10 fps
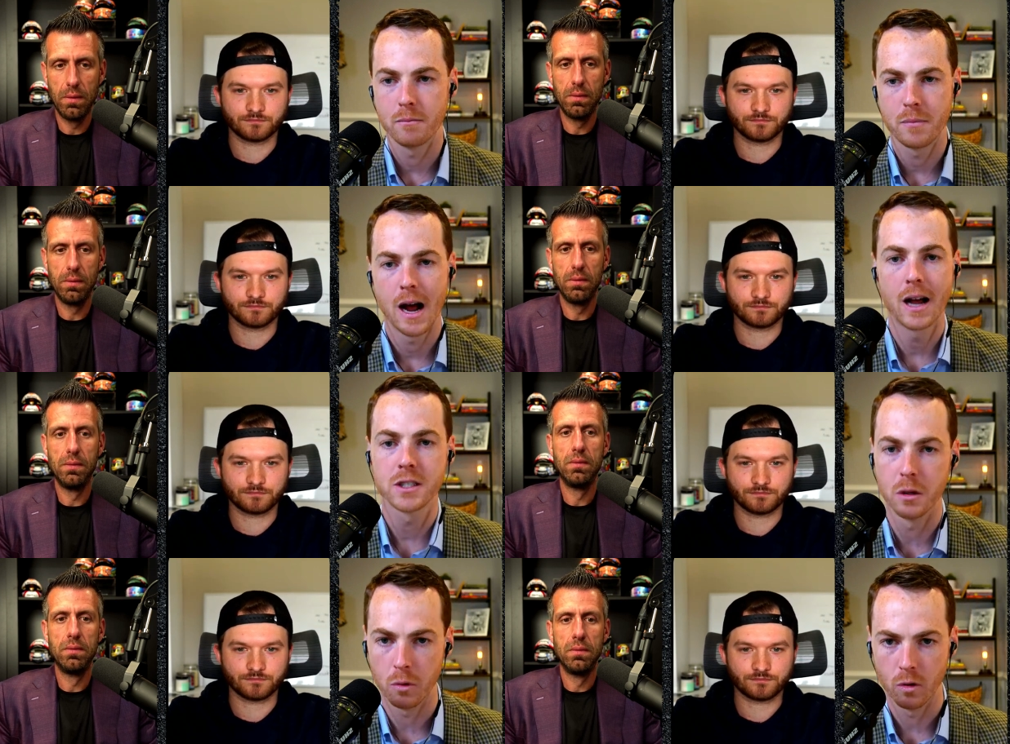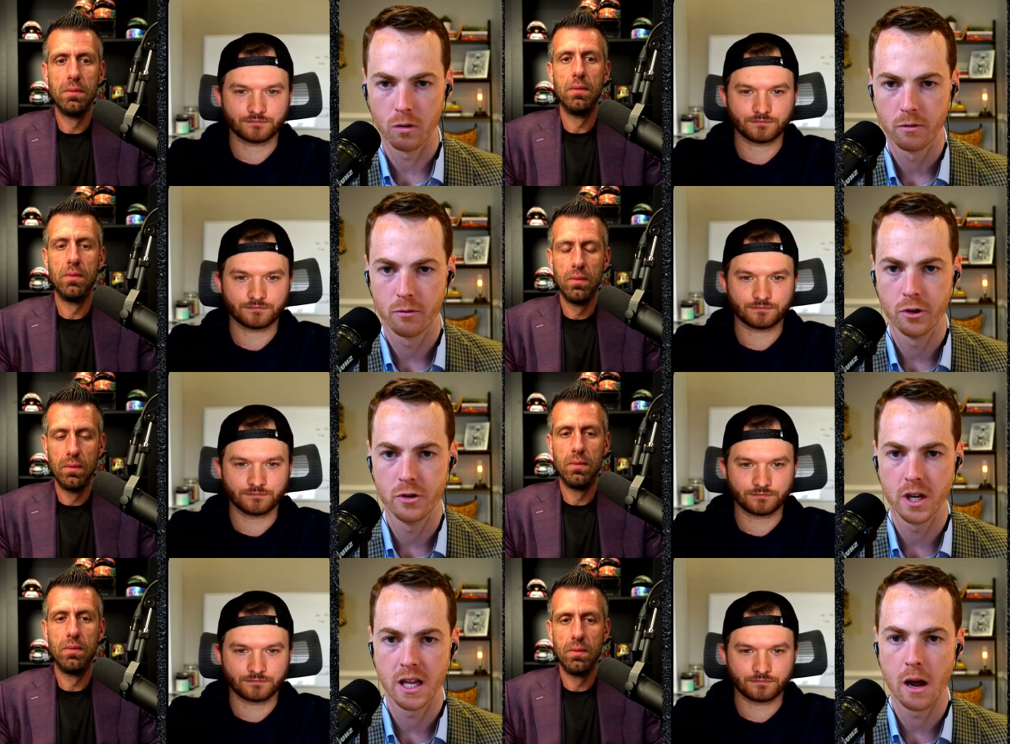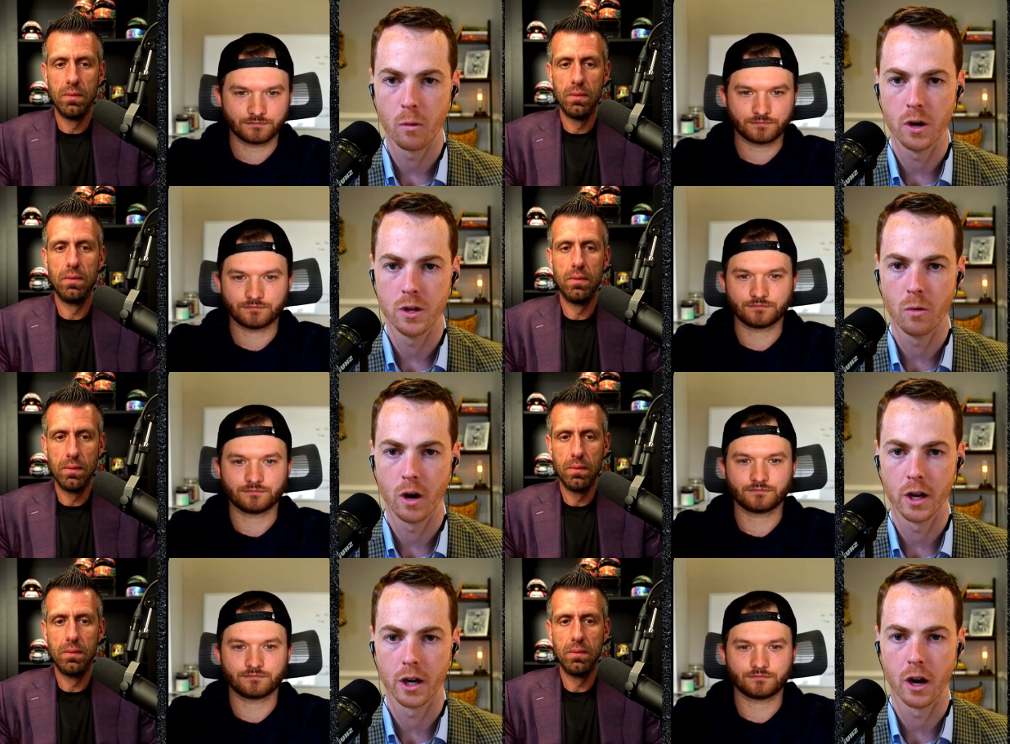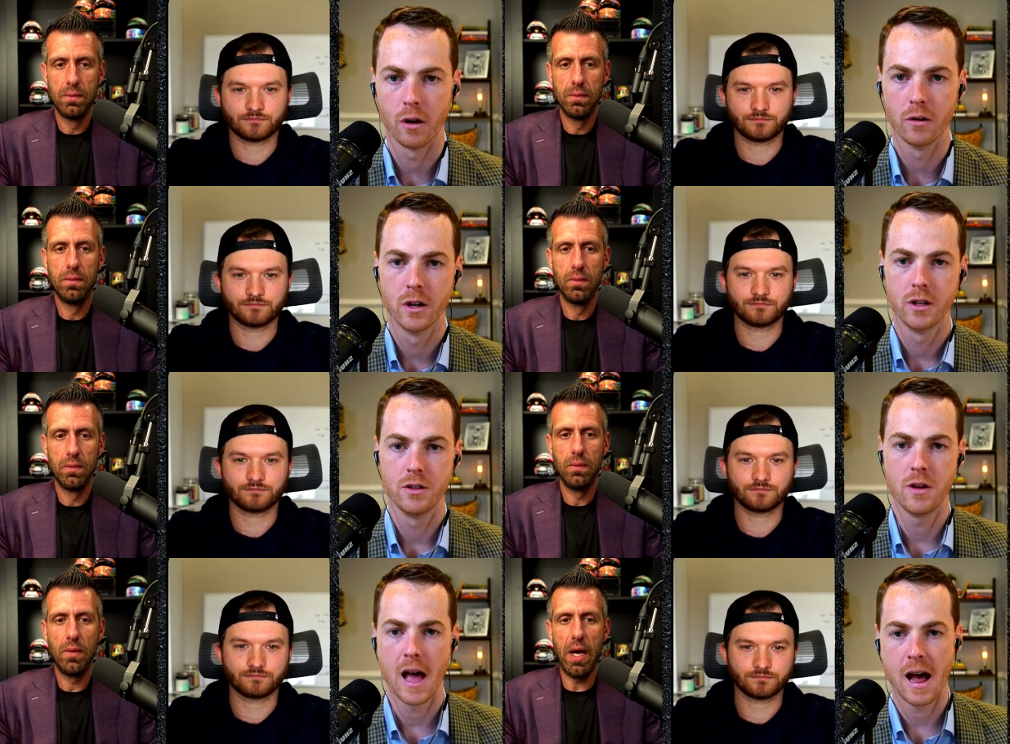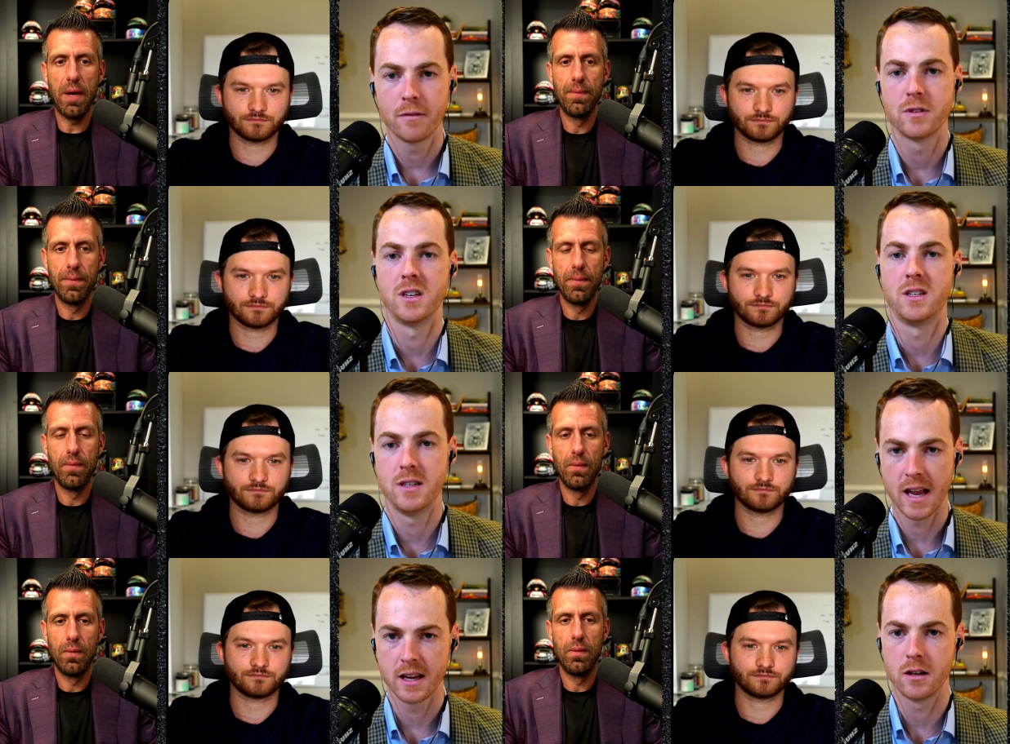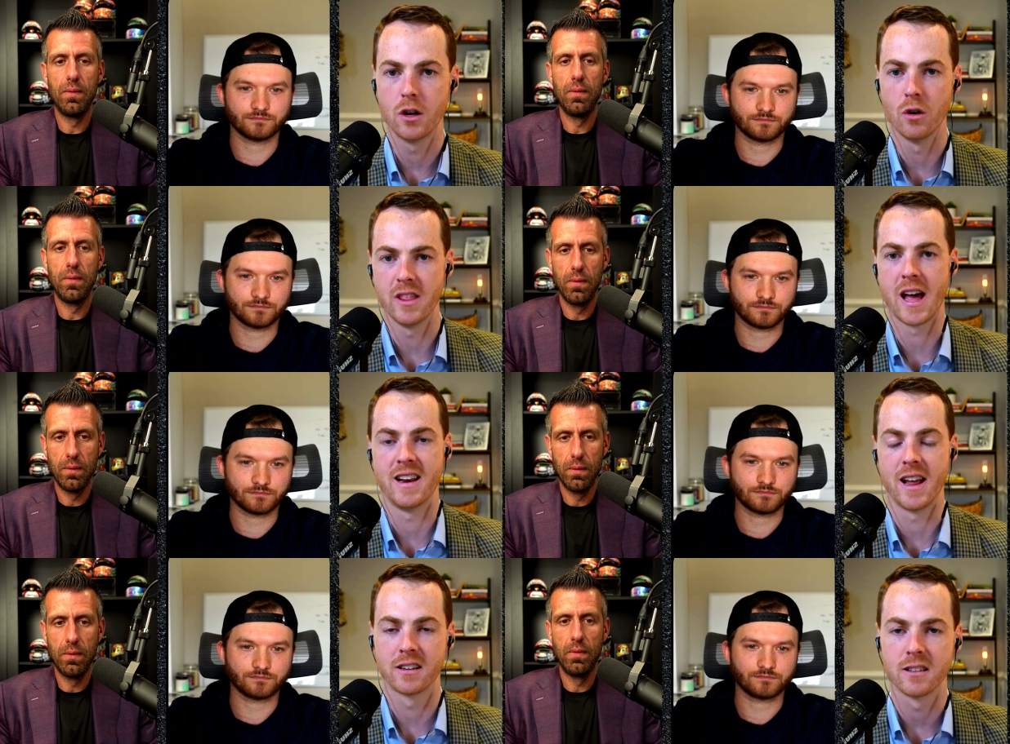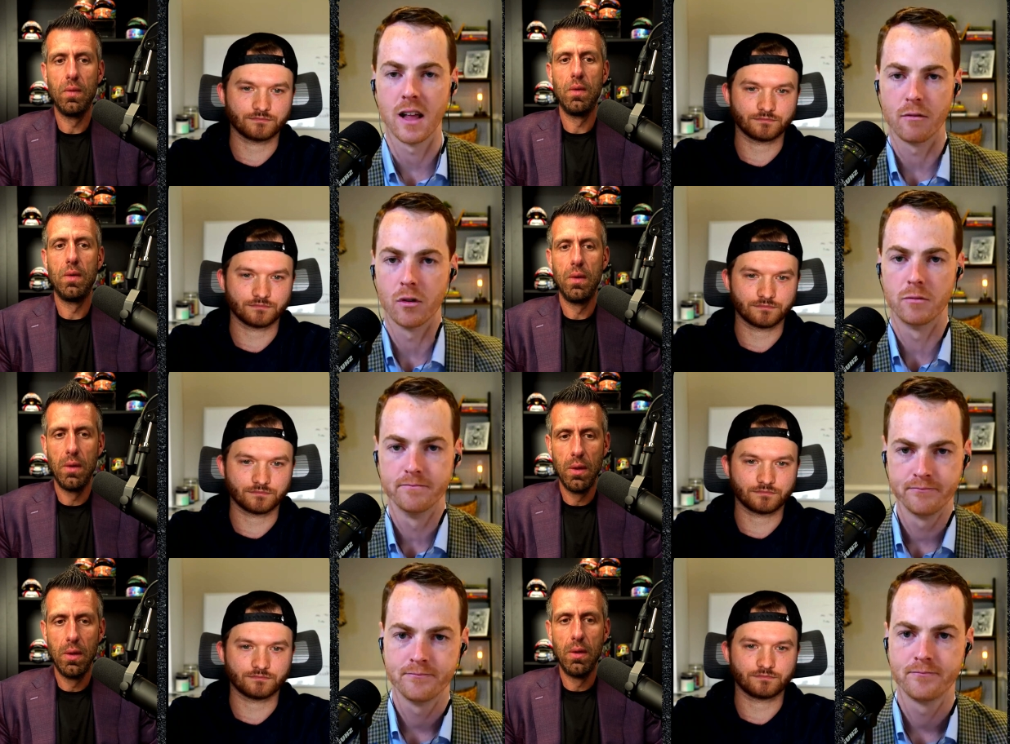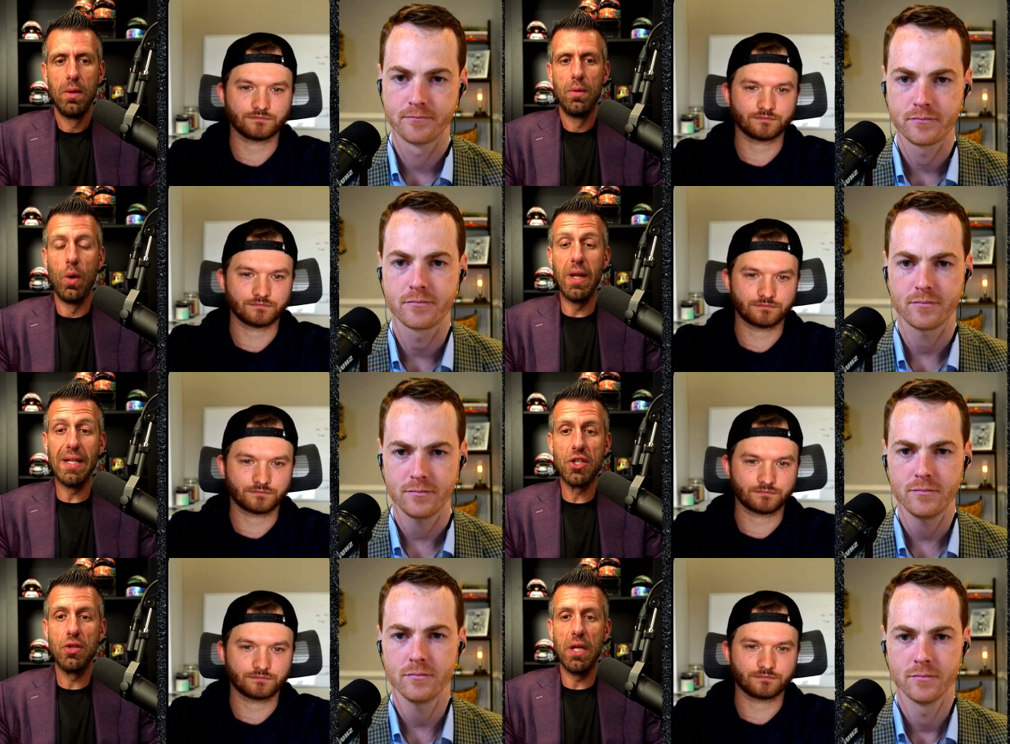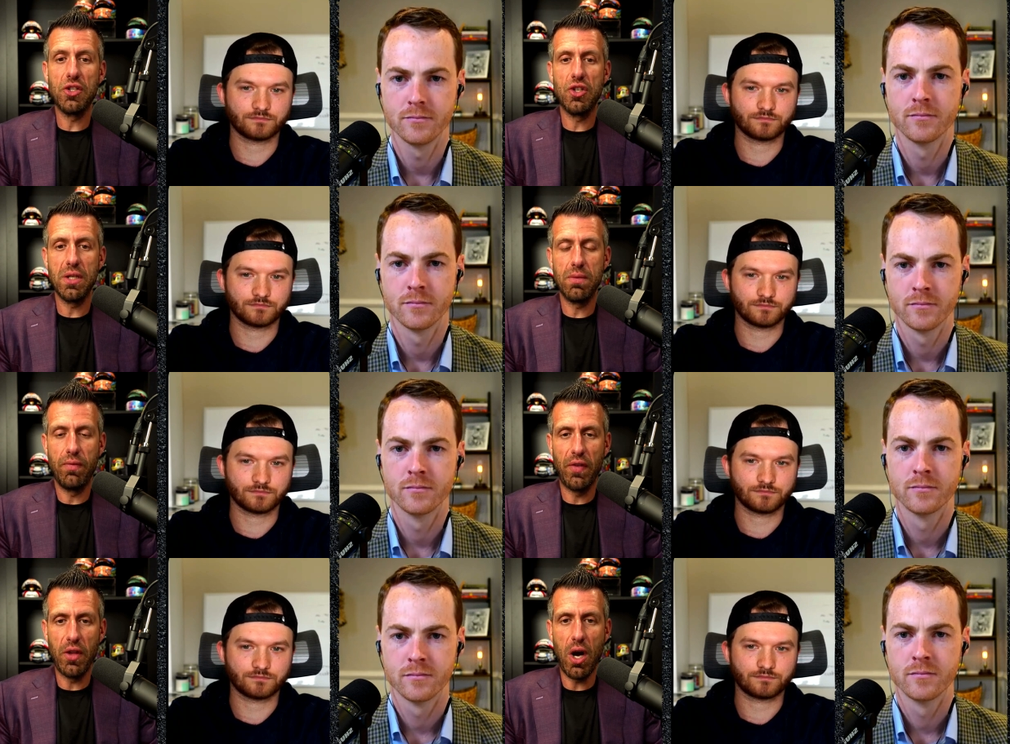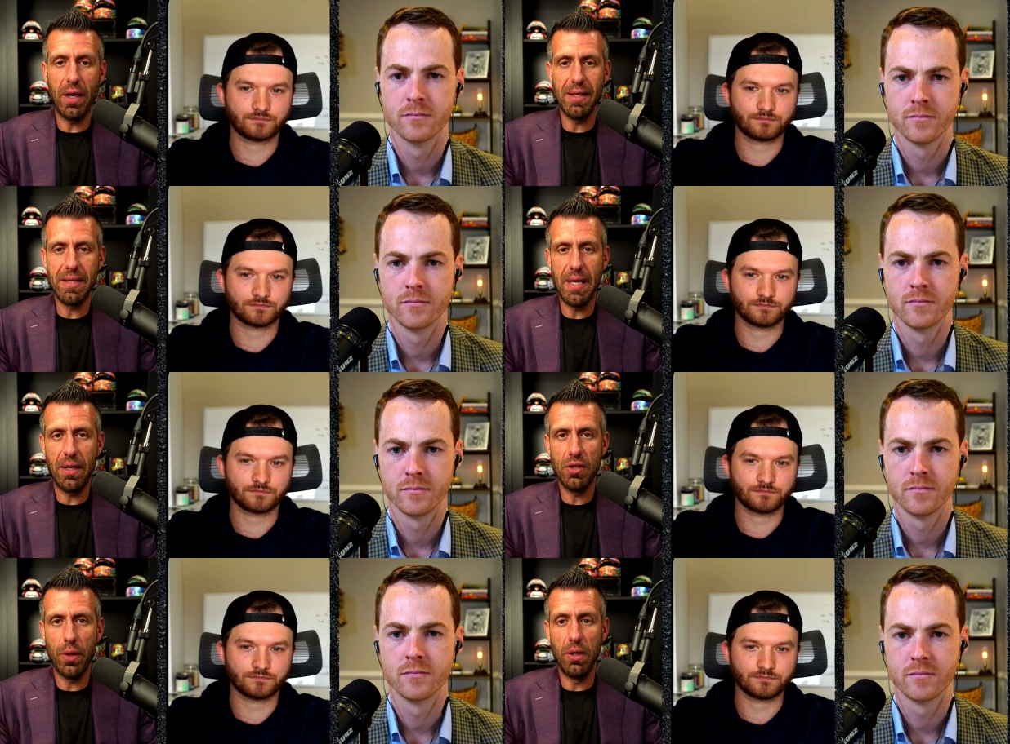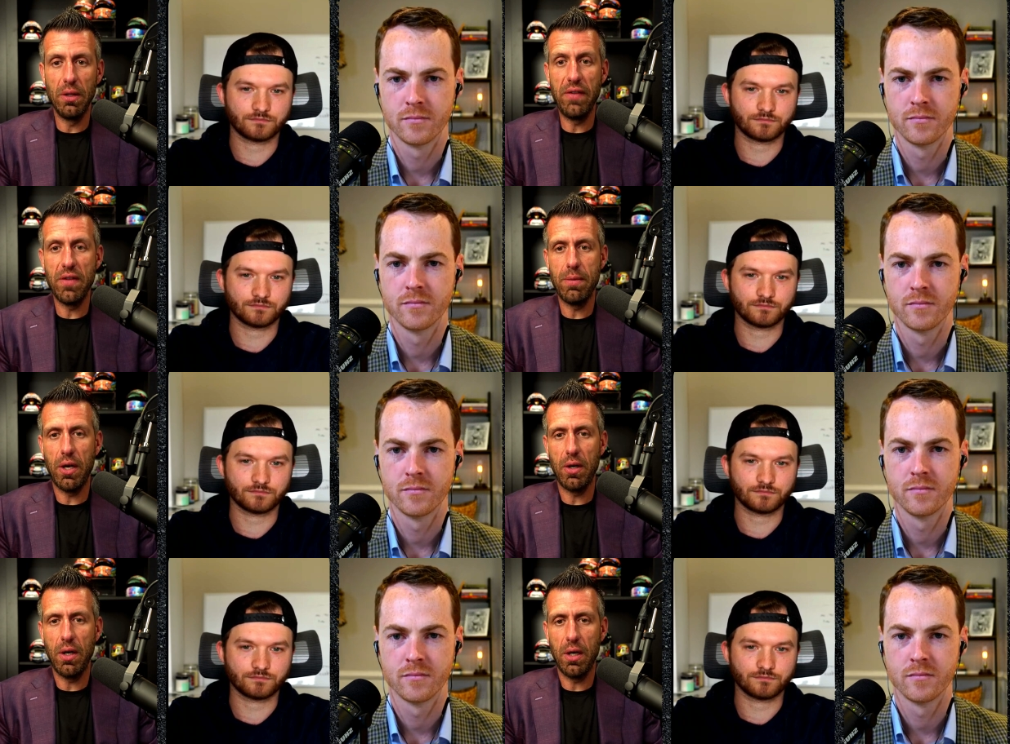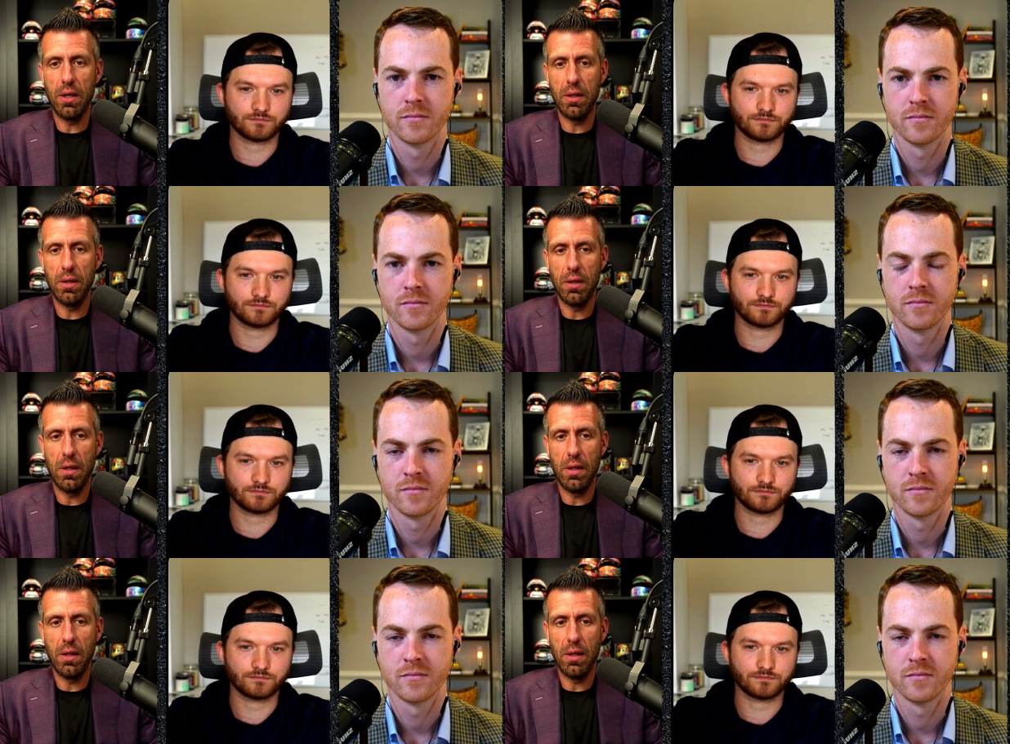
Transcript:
Speaker 1: possible for you to get where you want to go. You have yeah. to take, go to that next level.
Speaker 2: Well, let's, let's just, for the audience sake, so we don't leave them on a, on a